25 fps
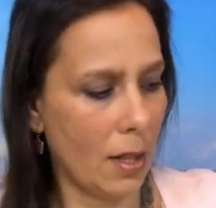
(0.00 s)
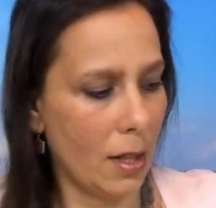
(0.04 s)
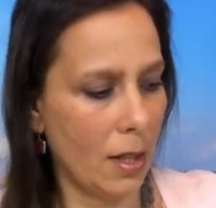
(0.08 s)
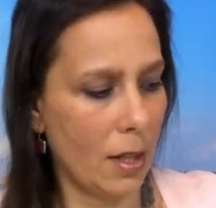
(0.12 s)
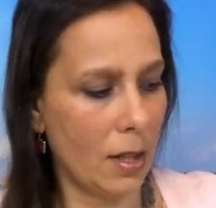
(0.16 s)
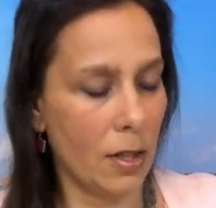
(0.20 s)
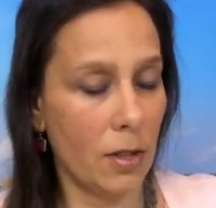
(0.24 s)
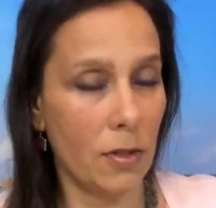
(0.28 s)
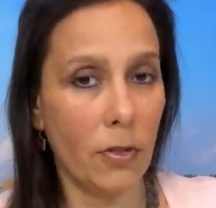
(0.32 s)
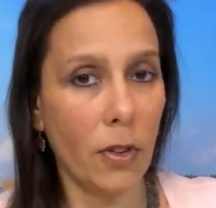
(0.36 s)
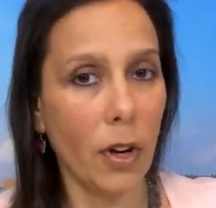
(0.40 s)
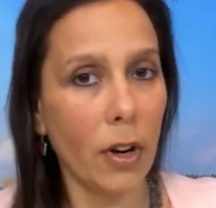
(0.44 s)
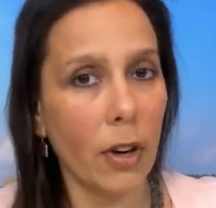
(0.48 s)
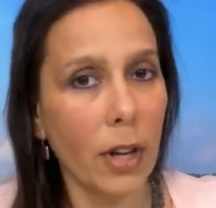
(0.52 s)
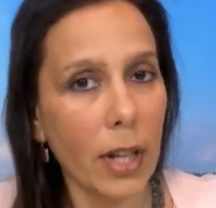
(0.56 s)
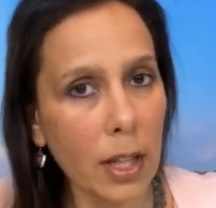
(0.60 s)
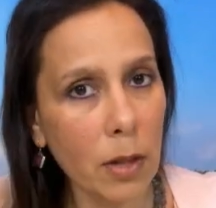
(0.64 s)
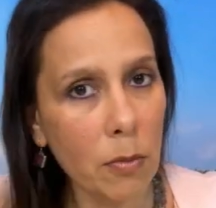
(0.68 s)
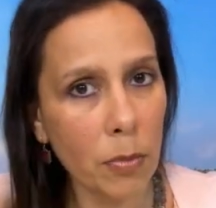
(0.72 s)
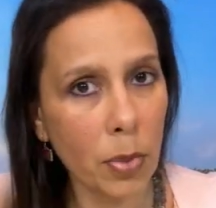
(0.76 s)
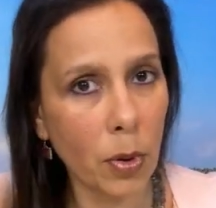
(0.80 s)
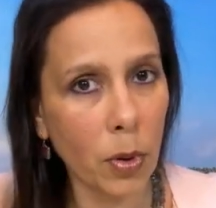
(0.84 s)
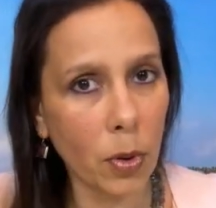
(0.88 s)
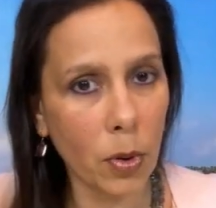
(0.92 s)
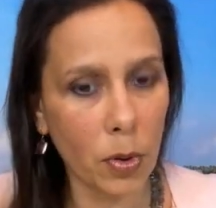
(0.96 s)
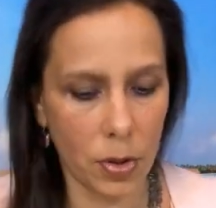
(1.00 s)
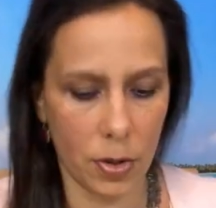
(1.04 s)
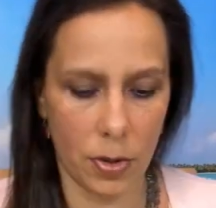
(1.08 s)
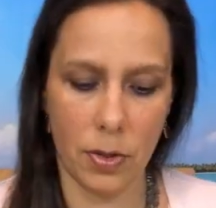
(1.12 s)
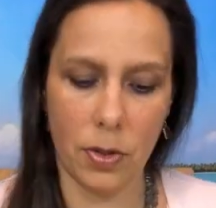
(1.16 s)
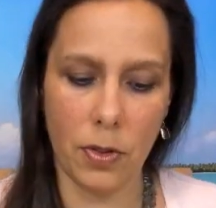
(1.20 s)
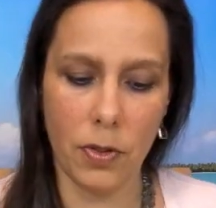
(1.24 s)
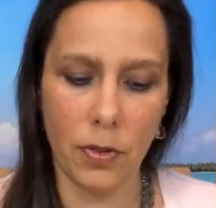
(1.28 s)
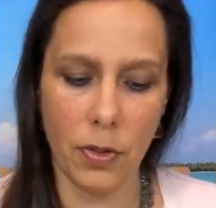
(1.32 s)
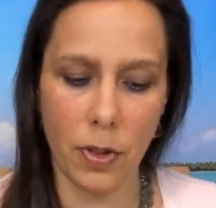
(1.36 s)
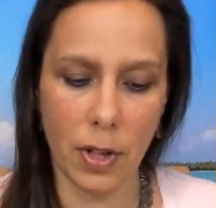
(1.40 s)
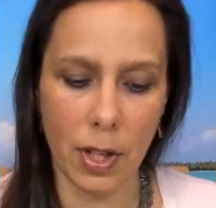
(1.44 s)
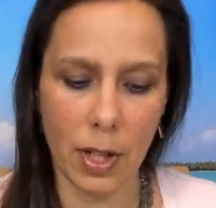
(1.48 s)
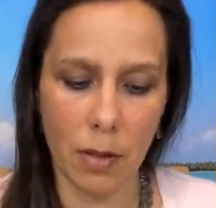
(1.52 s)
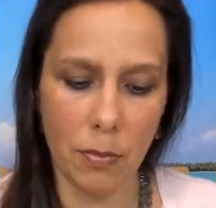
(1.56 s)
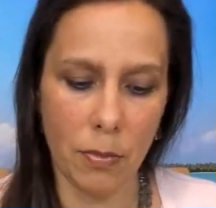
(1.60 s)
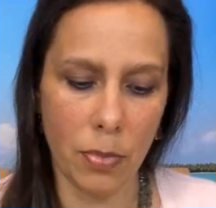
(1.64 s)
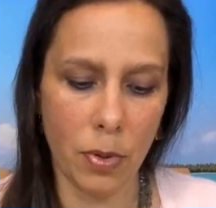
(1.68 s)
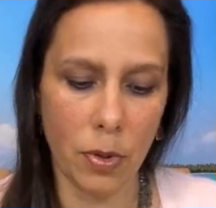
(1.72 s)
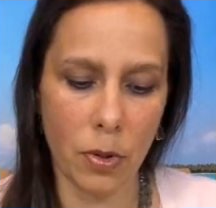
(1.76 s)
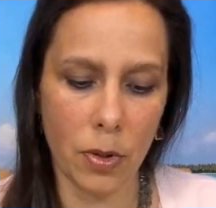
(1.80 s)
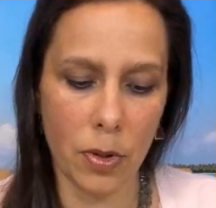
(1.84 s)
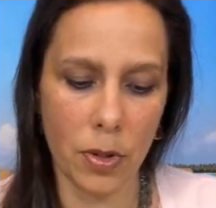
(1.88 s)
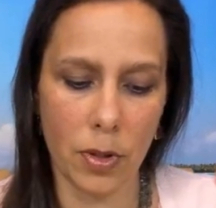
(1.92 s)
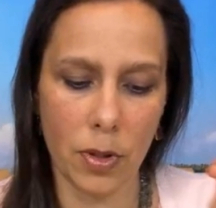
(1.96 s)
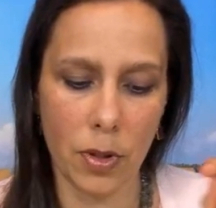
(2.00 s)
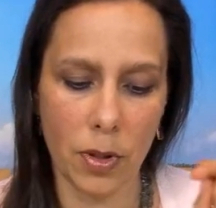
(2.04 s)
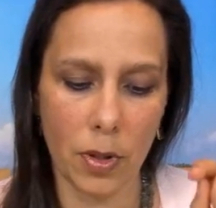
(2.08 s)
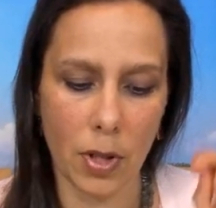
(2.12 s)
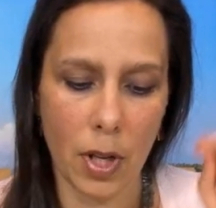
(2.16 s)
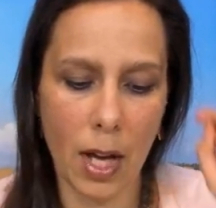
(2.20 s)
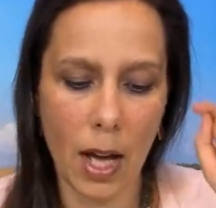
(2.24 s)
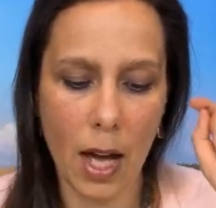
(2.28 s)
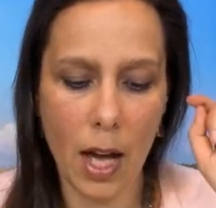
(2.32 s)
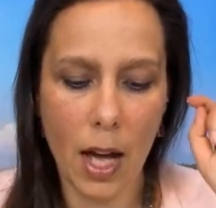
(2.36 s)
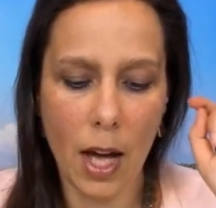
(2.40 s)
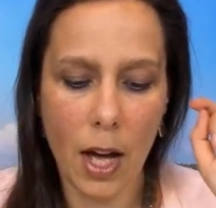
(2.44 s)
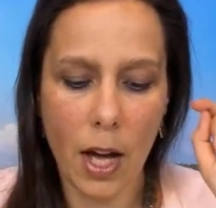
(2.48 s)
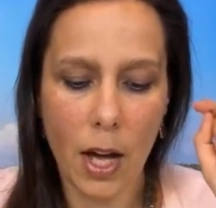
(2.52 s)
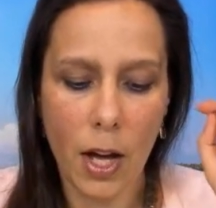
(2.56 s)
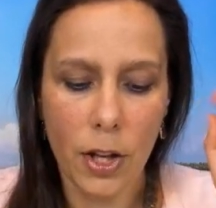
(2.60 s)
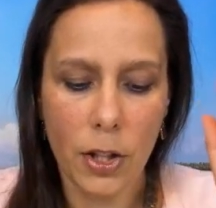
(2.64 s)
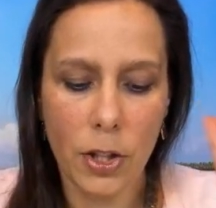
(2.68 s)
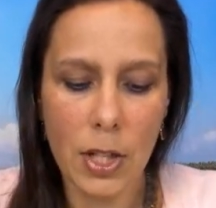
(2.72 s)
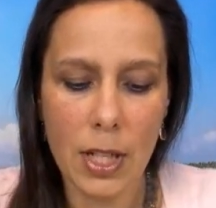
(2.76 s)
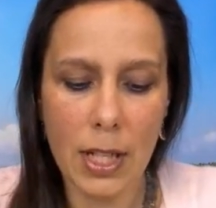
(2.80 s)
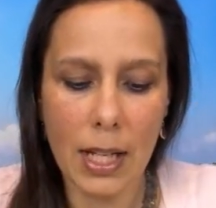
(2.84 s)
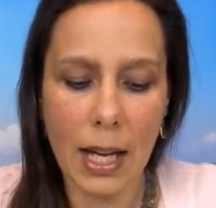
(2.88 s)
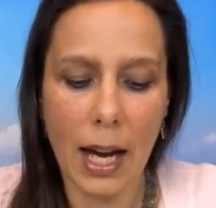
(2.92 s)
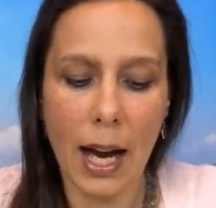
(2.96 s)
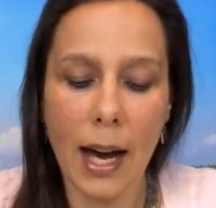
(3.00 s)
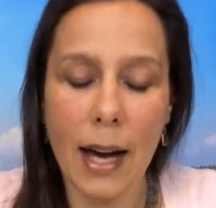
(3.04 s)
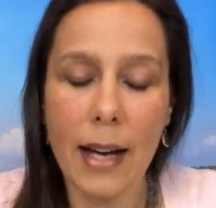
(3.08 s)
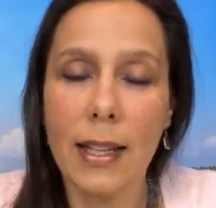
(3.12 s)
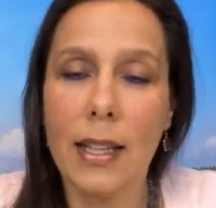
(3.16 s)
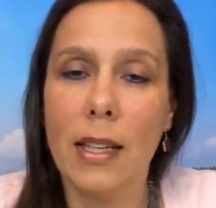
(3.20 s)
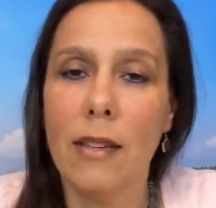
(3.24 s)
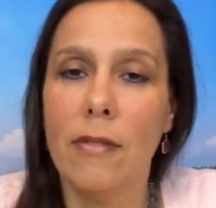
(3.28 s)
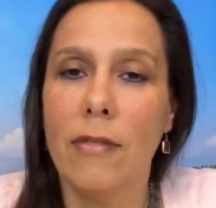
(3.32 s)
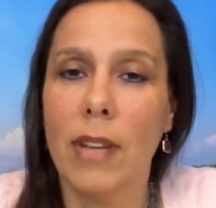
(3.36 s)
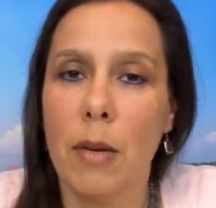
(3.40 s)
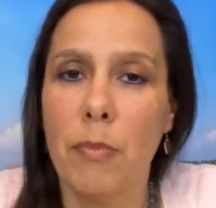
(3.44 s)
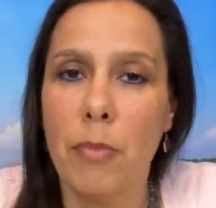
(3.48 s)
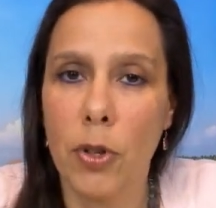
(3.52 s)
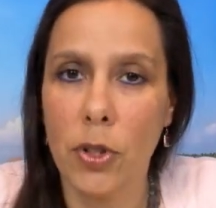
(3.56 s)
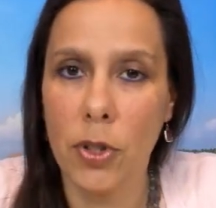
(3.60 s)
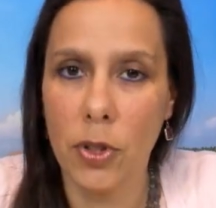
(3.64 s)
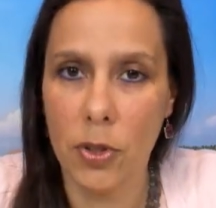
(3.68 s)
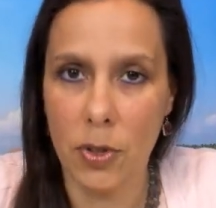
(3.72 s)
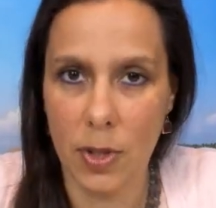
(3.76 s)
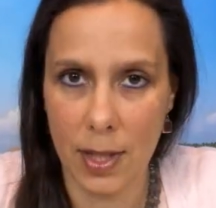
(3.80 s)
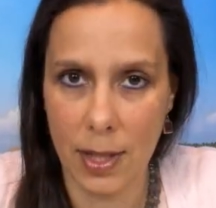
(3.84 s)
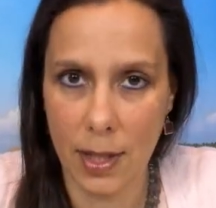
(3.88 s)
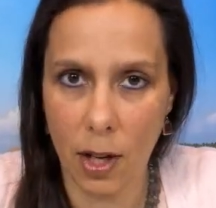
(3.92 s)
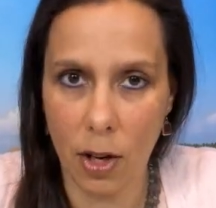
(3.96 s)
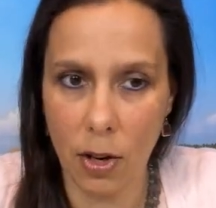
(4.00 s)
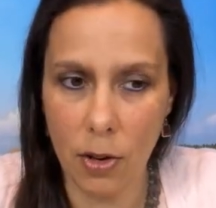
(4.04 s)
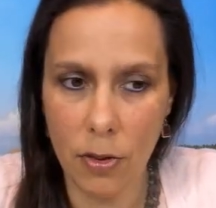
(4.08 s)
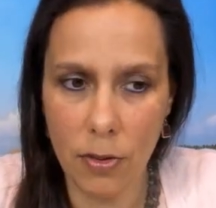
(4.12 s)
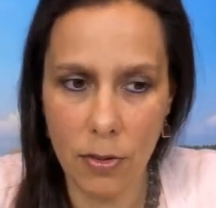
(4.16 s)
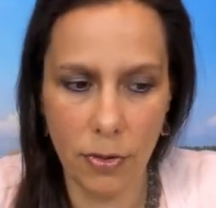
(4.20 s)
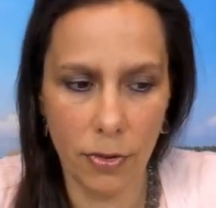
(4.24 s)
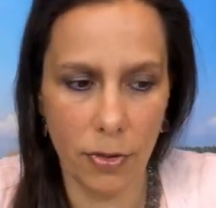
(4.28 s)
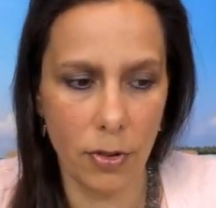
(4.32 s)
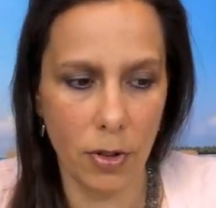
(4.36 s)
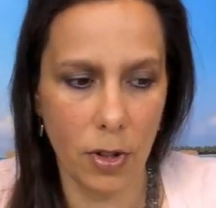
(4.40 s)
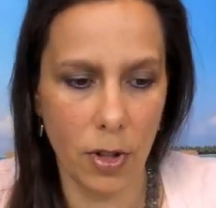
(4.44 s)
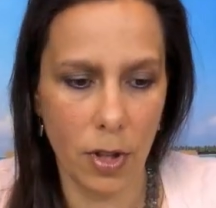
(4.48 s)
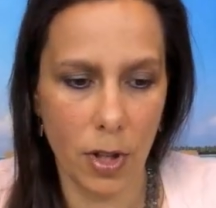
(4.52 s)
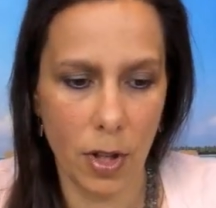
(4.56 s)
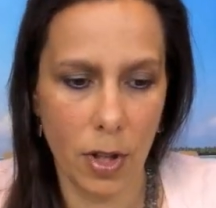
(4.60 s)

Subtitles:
It's very important, very important. You can't give up on yourself.